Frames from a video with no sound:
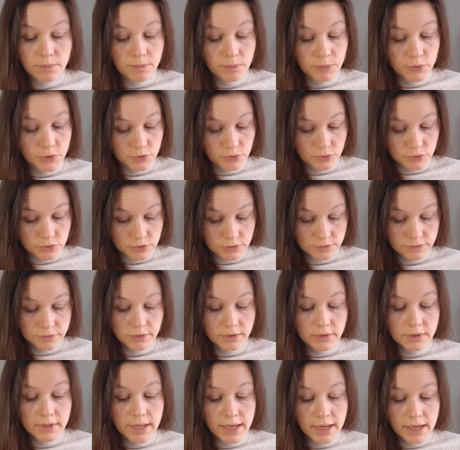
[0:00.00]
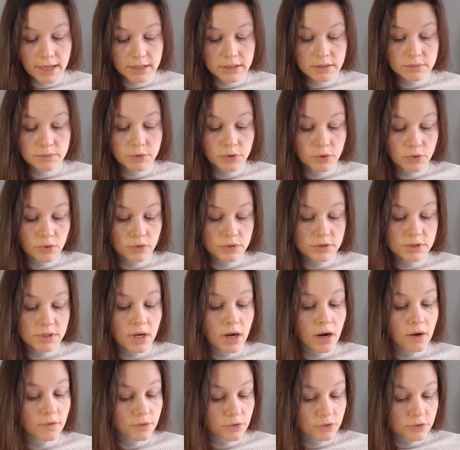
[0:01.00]
beautiful and because
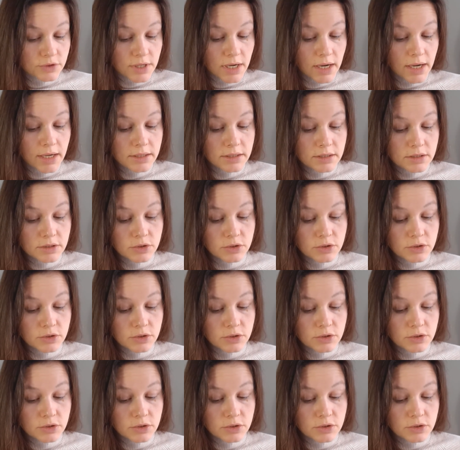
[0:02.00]
Aphrodite